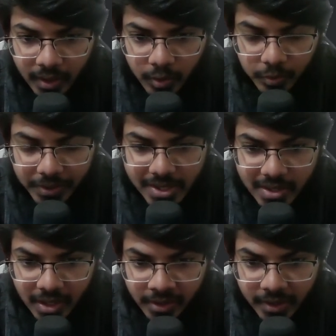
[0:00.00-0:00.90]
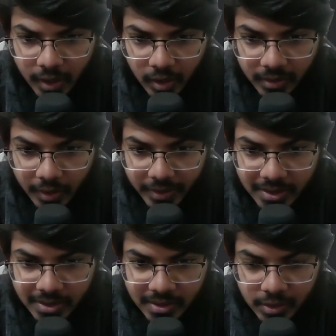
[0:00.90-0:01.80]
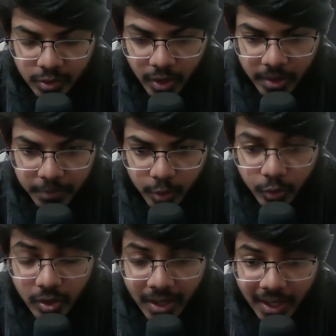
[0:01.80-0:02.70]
We just turned it on. Now it's showing blue.